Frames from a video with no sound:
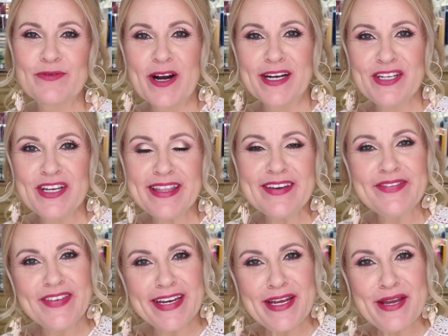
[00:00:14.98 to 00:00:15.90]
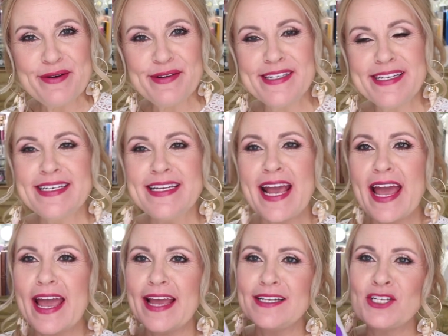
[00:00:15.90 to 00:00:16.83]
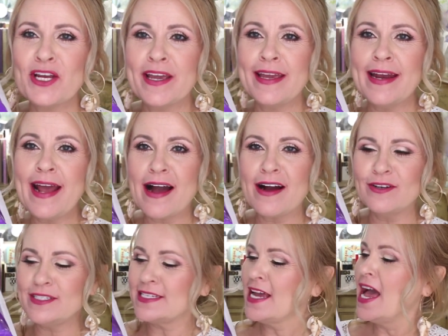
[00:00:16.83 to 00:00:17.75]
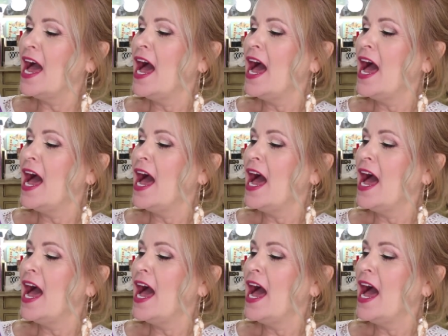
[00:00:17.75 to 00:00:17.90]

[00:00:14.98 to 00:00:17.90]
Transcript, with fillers: watching the video today. Check it out.